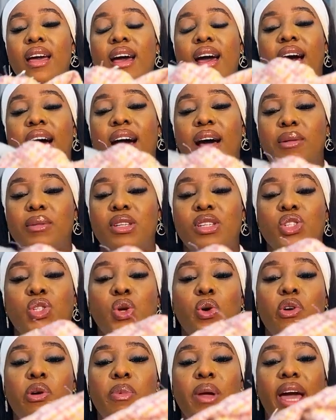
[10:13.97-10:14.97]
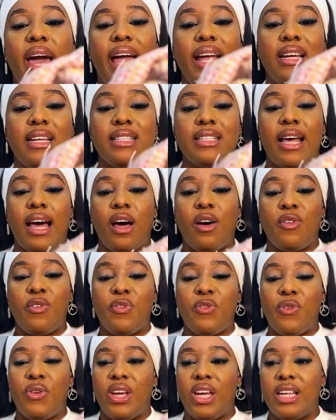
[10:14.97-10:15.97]
The story behind this
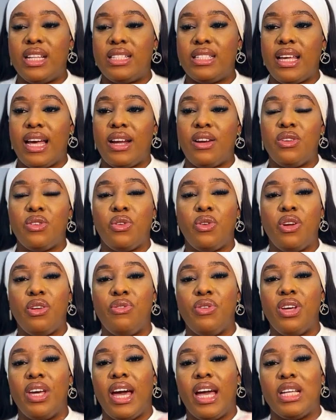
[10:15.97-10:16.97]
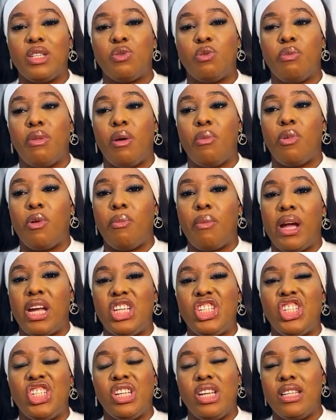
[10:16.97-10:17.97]
outfit, I don't know if you guys remember my
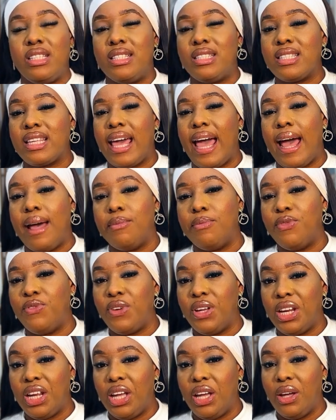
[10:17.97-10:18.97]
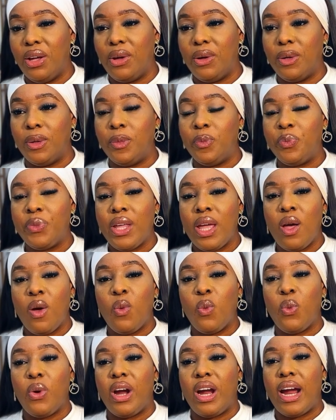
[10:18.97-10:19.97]
Shein scam video
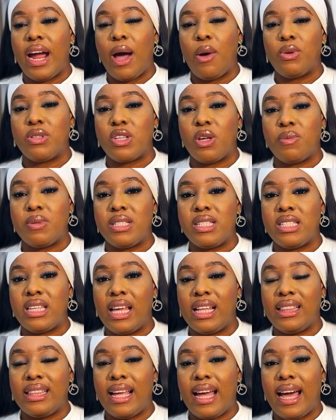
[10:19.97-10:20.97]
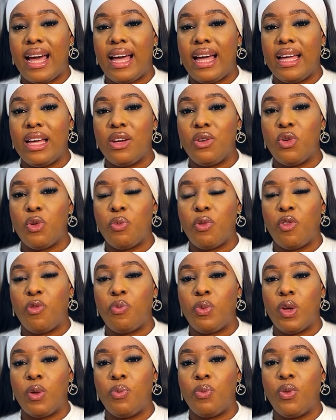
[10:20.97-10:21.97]
where I was upset that a group of
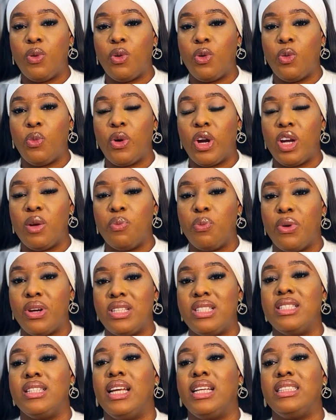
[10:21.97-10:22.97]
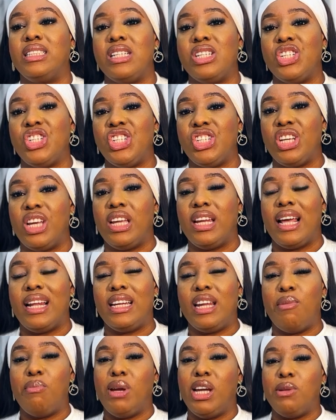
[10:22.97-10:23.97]
people were impersonating Shein
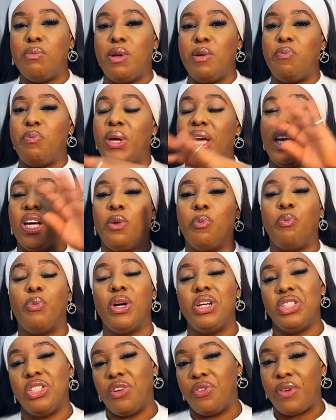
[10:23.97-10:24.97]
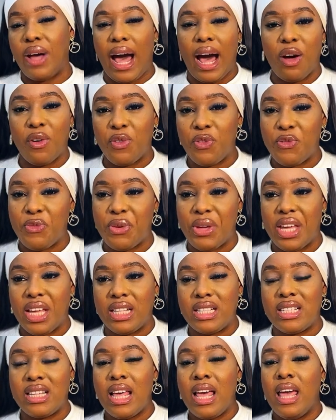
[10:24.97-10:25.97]
and they made me pick a bunch of
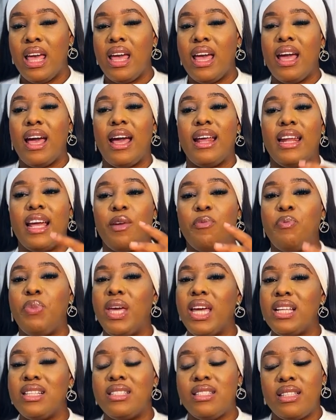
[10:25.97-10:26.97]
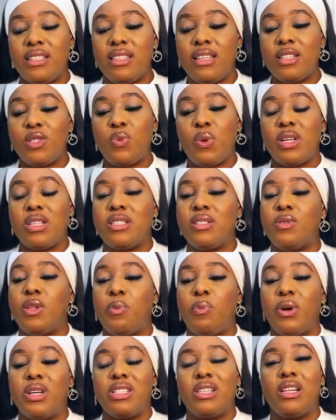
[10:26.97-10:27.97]
outfits. And I picked, this was the
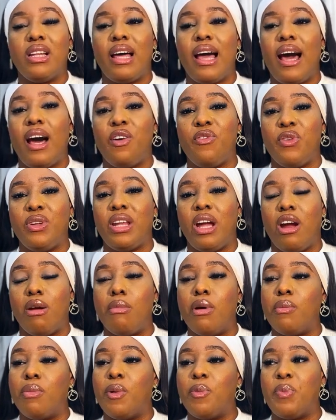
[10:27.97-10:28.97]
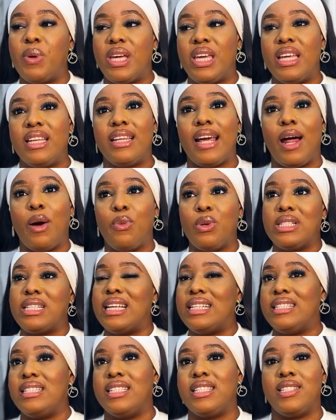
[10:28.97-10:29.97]
particular outfit I remember picking that I was
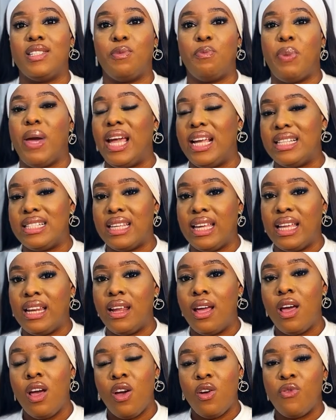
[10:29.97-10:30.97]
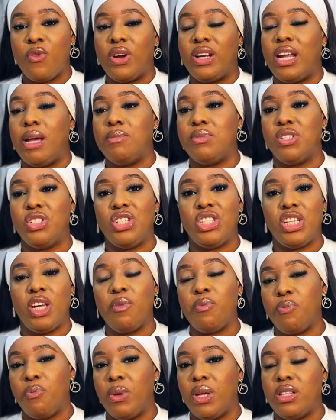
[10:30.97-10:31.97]
anticipating for them to
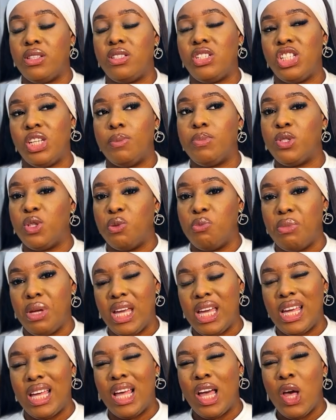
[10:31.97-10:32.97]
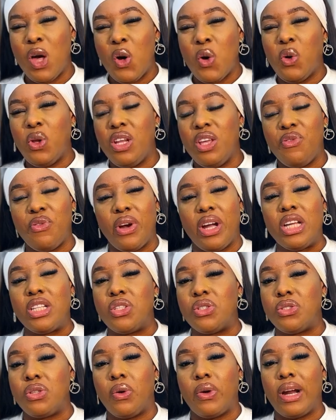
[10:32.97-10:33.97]
ship to me, only for it
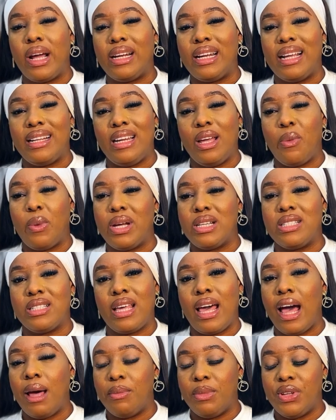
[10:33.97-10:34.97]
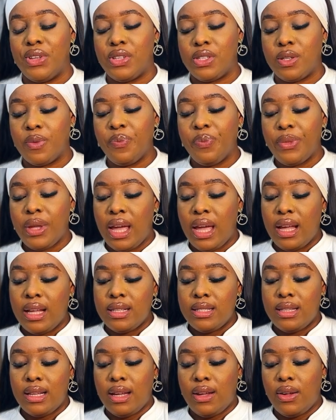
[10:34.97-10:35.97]
to turn out that they were scammers.
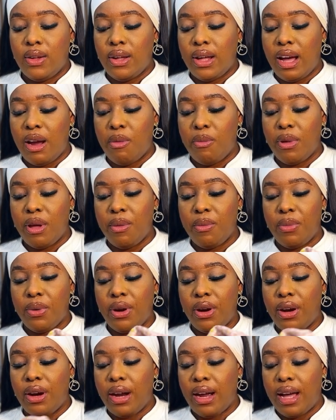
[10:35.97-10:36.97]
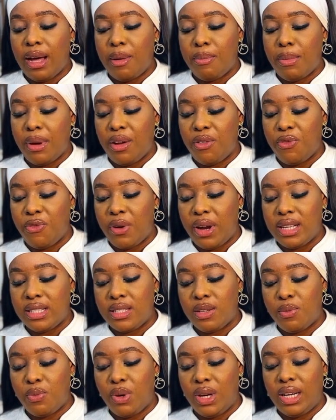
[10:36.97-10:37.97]
So I remember my friend
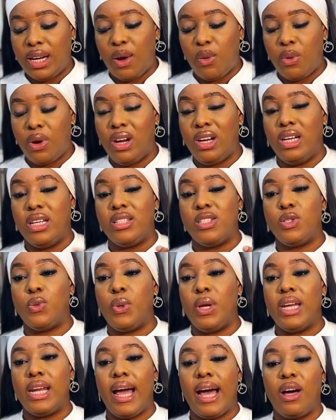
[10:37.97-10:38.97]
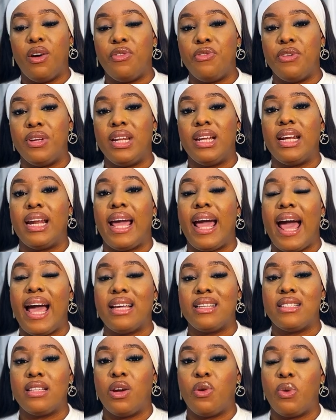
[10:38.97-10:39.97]
Sabrina wearing a tweed outfit and I
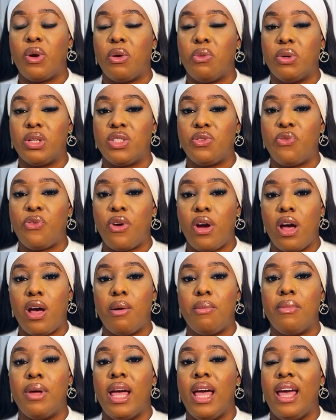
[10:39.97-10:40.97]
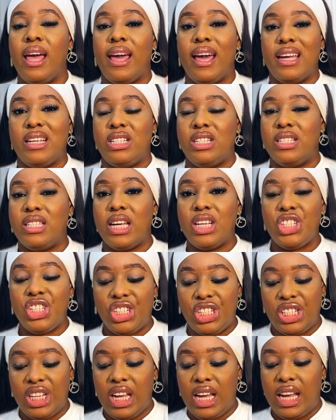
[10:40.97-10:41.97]
asked her where it was from and she said
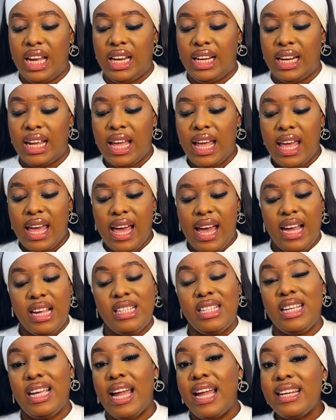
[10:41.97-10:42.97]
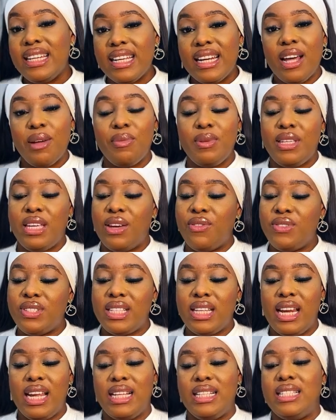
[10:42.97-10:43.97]
Shein, and she ended up
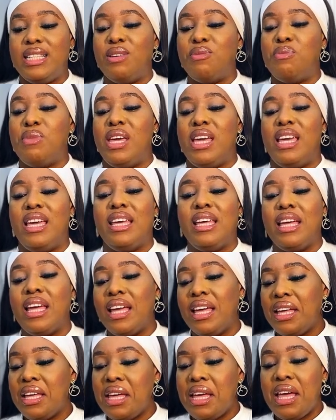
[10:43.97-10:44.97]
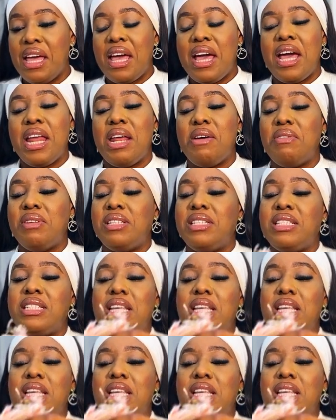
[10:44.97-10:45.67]
gifting it to me and I was